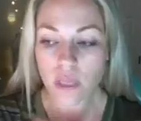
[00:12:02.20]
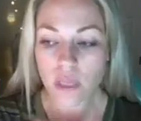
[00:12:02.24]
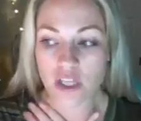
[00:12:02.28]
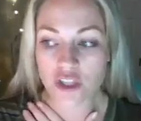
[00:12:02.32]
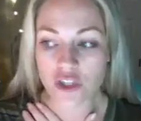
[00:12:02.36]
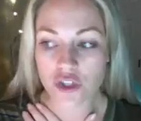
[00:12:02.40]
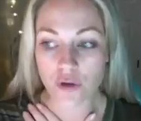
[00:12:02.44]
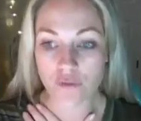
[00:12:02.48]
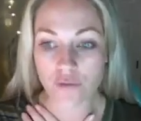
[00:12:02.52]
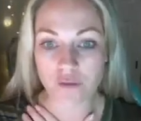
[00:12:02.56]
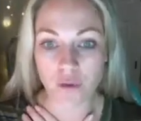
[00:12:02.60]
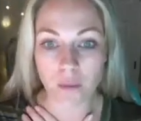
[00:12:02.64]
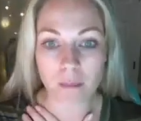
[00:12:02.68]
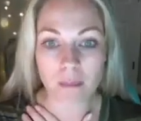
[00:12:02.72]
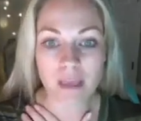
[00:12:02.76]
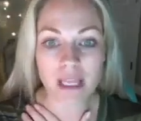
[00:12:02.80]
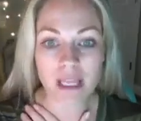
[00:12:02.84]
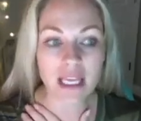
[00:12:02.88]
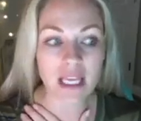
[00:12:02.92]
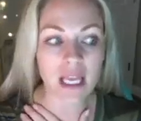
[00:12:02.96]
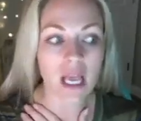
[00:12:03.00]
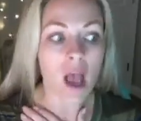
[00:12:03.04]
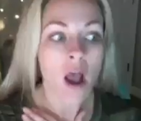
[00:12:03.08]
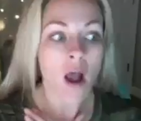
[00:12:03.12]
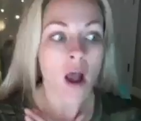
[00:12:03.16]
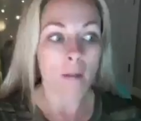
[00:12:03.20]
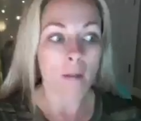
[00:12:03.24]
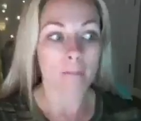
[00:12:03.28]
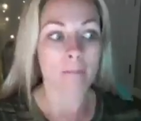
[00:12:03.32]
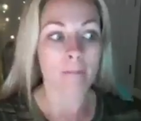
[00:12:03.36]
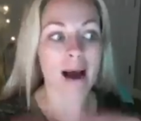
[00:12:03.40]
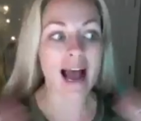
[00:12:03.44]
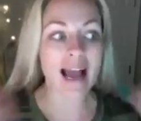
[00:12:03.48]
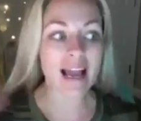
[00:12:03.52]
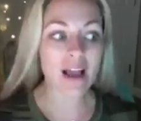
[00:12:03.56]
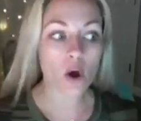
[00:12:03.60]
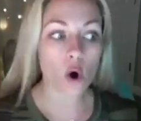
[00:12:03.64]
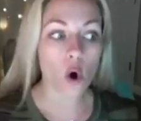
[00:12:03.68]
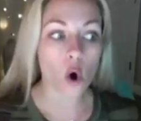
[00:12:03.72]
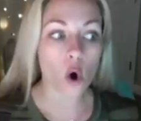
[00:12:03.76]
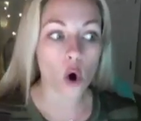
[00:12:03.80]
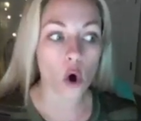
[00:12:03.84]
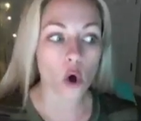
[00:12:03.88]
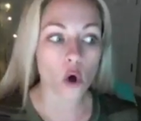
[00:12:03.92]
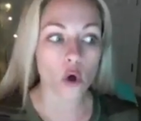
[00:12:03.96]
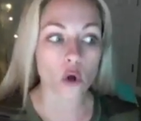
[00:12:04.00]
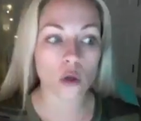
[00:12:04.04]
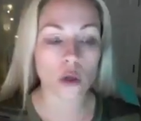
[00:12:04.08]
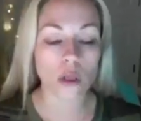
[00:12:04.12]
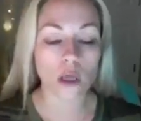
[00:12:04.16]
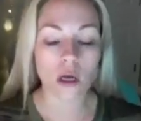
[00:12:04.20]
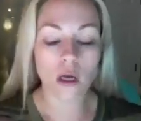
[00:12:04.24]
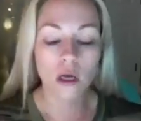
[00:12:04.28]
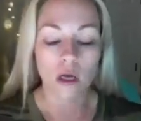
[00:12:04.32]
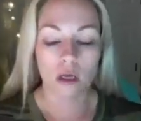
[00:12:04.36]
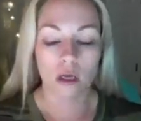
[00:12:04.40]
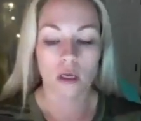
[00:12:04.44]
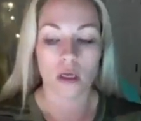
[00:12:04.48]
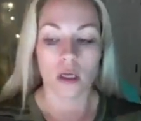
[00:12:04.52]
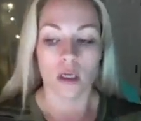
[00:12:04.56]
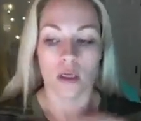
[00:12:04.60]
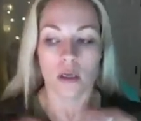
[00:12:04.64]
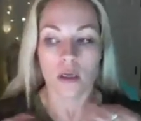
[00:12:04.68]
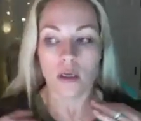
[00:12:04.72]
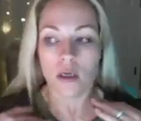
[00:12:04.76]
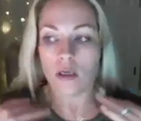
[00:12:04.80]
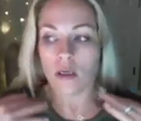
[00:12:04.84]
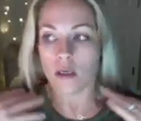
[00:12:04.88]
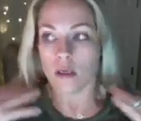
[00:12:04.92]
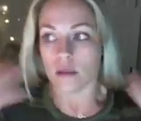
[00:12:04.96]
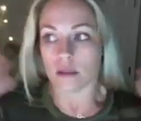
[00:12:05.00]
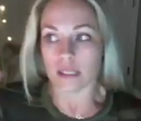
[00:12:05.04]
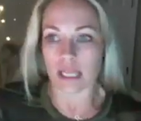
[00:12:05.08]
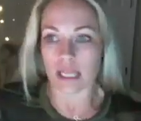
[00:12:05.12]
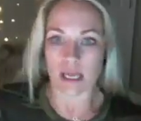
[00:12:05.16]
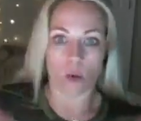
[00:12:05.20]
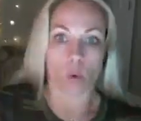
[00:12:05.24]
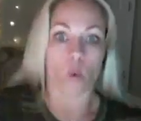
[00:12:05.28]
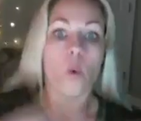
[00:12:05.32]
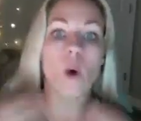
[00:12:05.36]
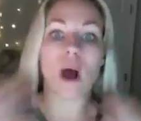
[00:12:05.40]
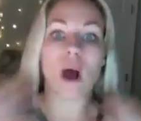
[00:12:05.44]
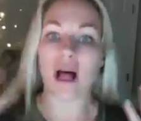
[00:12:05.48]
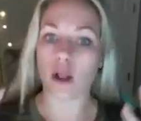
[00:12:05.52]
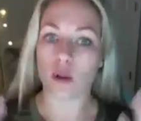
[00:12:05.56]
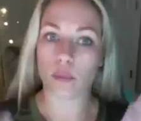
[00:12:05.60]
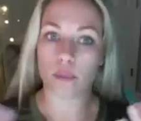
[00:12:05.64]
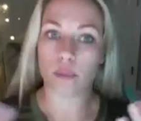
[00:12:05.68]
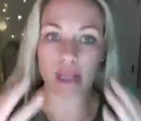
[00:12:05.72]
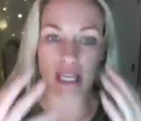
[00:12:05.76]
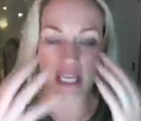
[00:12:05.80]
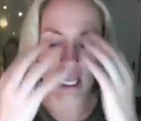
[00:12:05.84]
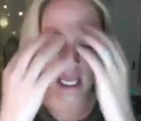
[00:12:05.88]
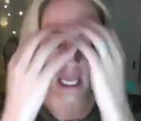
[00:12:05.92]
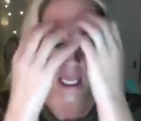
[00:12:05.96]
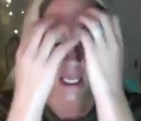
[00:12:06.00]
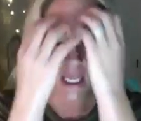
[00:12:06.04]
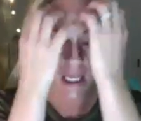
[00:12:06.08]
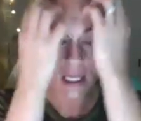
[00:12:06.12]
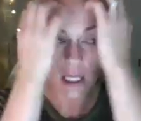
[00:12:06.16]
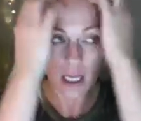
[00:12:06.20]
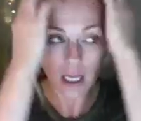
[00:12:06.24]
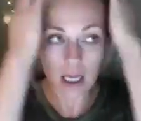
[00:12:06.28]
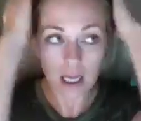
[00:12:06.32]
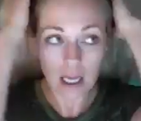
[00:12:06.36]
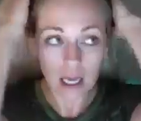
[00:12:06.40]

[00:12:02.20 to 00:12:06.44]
And so for me, my whole well-being,